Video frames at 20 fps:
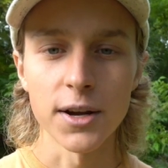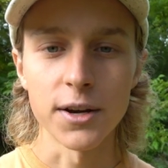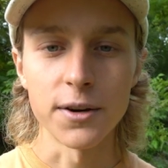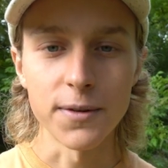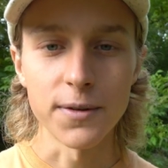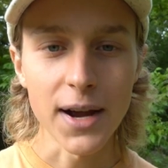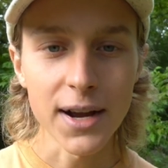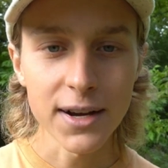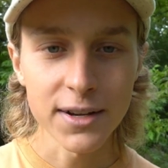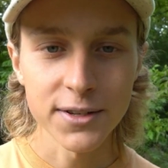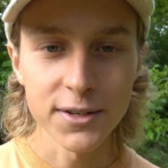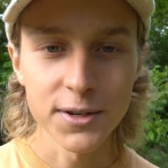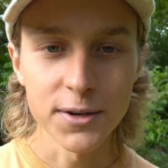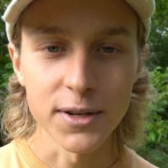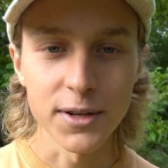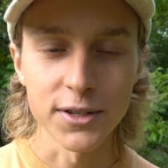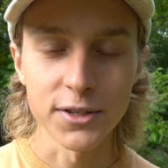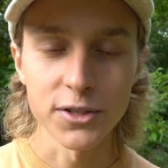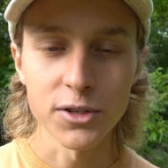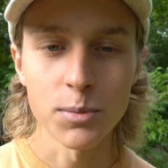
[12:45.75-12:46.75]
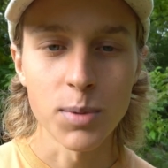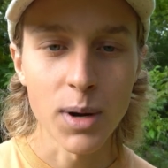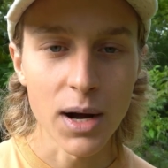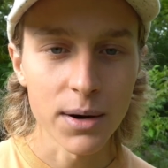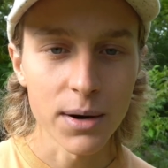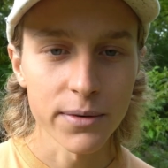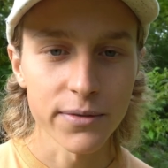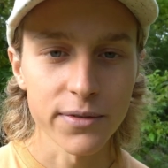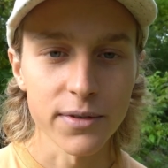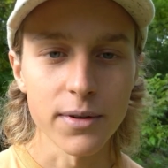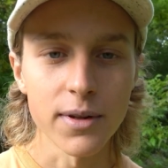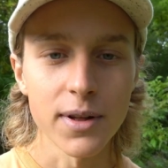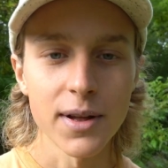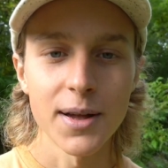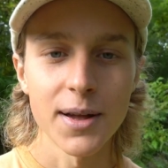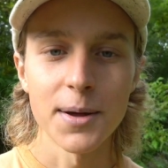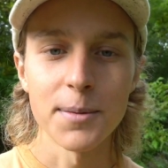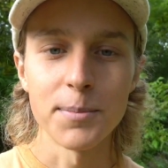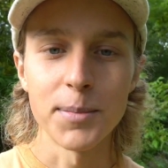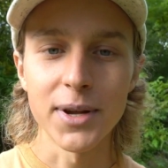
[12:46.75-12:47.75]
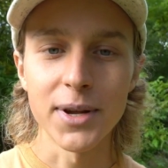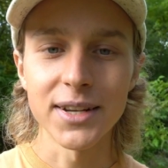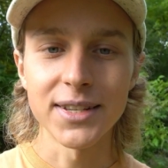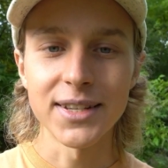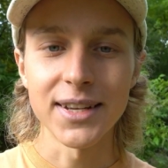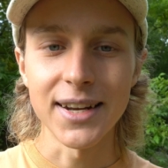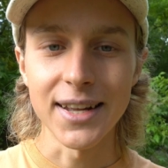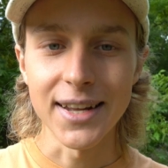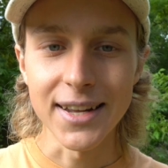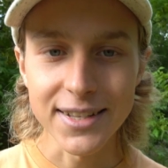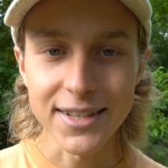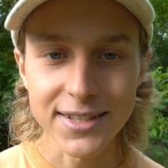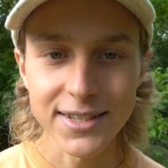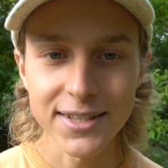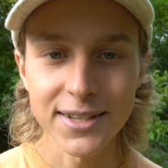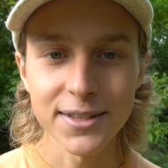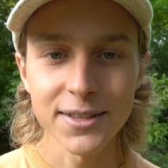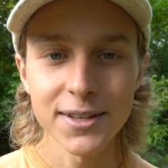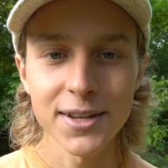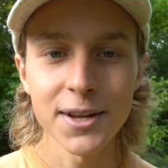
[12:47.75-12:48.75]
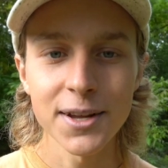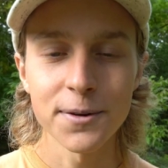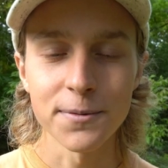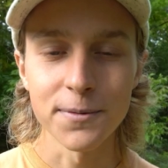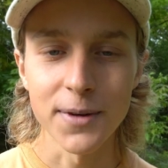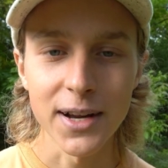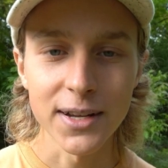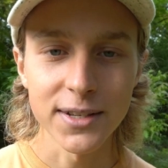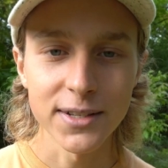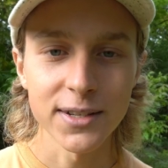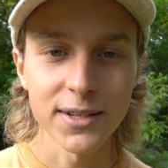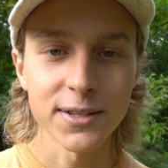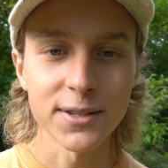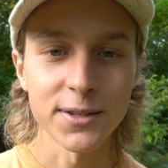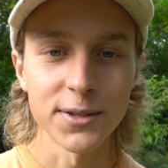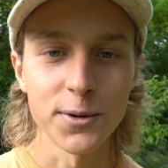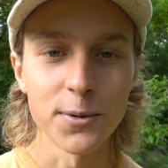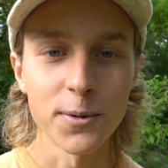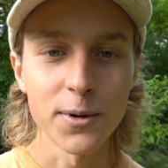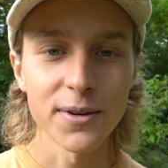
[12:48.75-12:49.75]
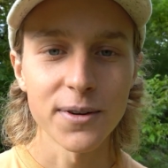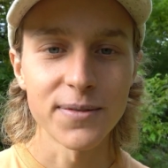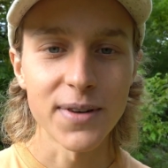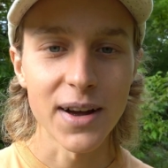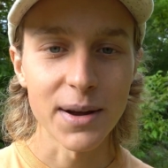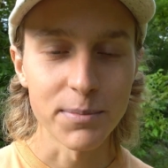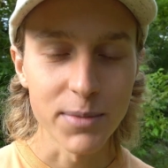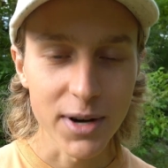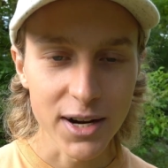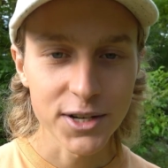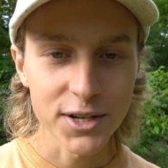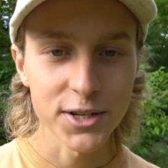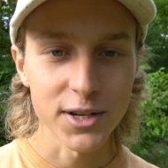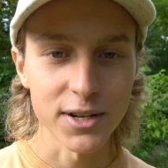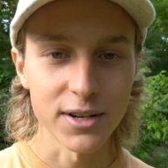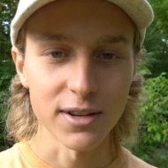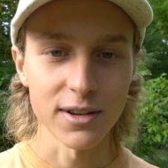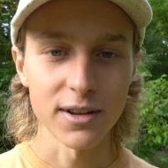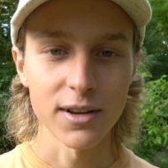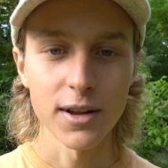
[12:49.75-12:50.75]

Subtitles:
Gratitude is so powerful because it instantly raises your vibration.